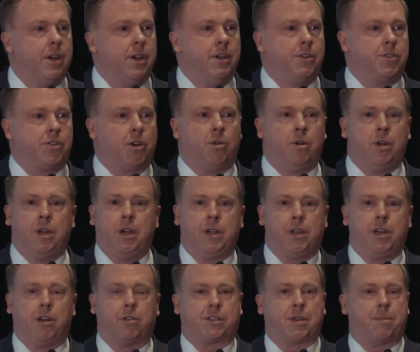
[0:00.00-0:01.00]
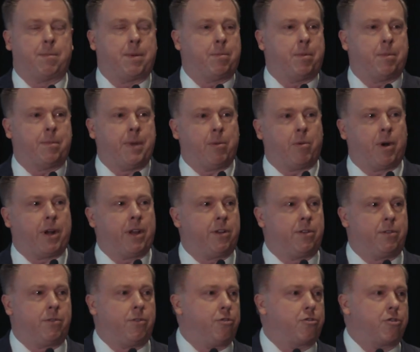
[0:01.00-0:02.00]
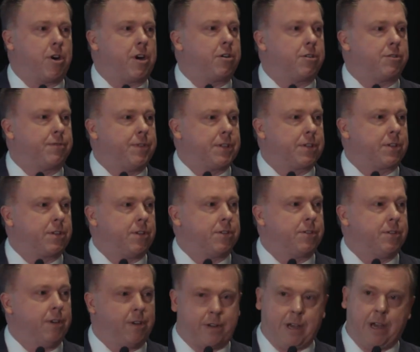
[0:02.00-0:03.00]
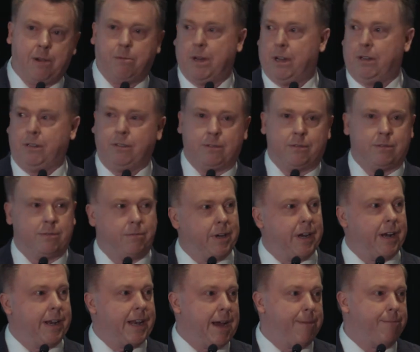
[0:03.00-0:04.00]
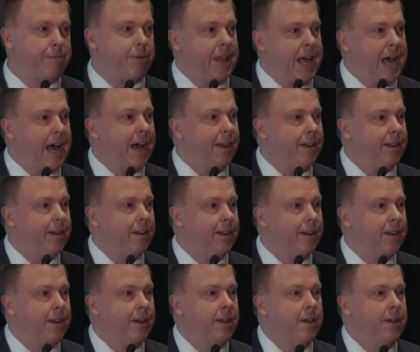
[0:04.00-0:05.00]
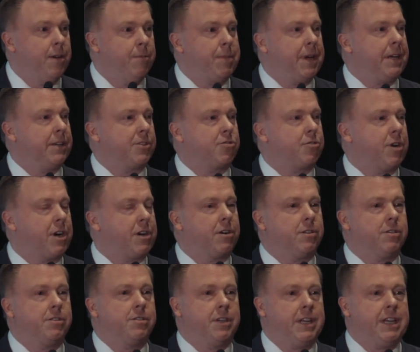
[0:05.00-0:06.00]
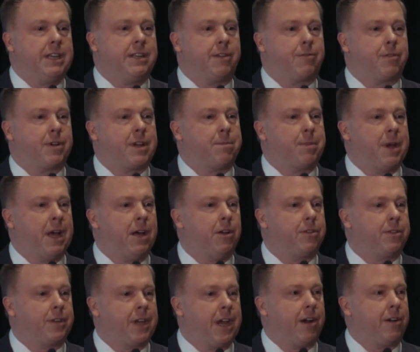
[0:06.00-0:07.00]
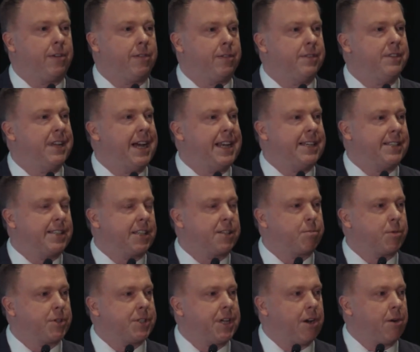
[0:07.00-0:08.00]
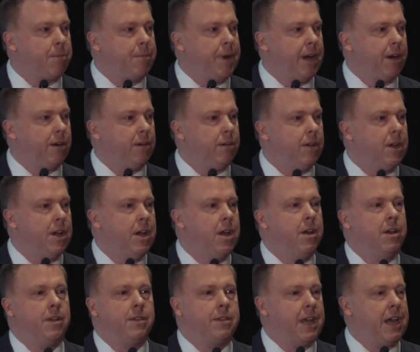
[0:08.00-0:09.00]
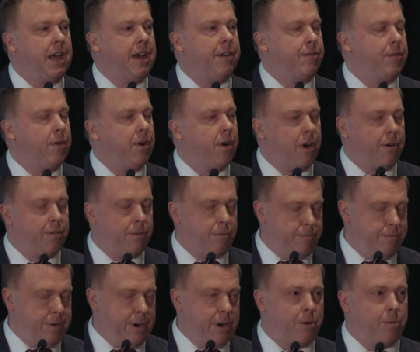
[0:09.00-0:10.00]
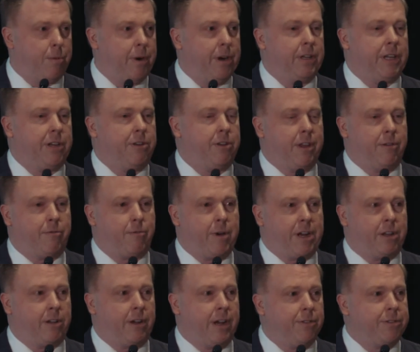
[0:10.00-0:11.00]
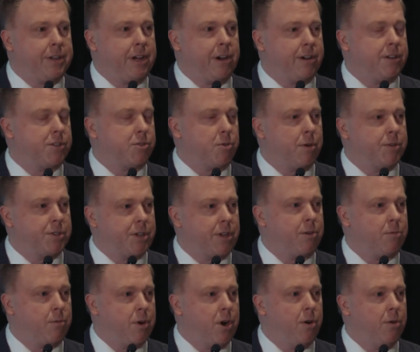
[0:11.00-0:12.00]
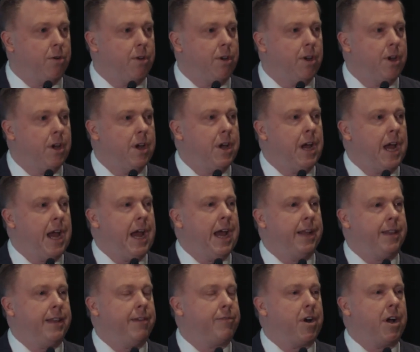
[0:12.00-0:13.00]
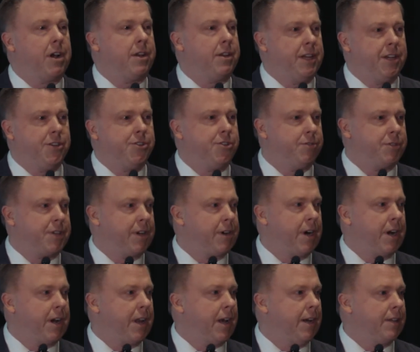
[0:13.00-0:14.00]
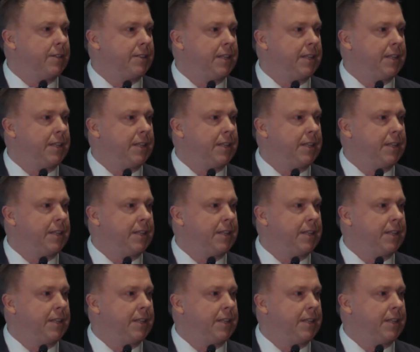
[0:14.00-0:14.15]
So, some people may want to do truckers' physicals. Okay, well, we got an app for that. Because truckers need different type of health care. 96% are male. They have, very rarely do they have regular health care because they're always on the road, and they've got issues. They've got